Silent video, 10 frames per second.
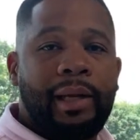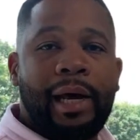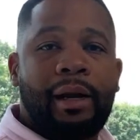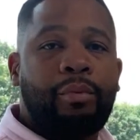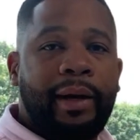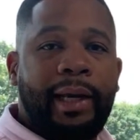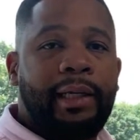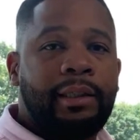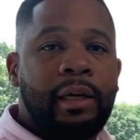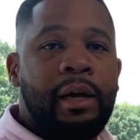may not
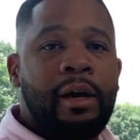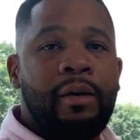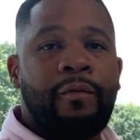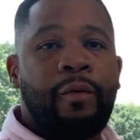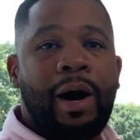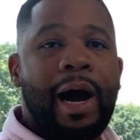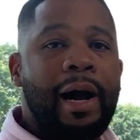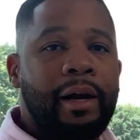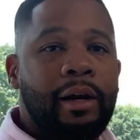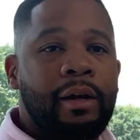appraise for
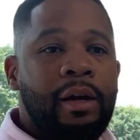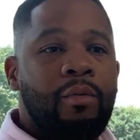higher.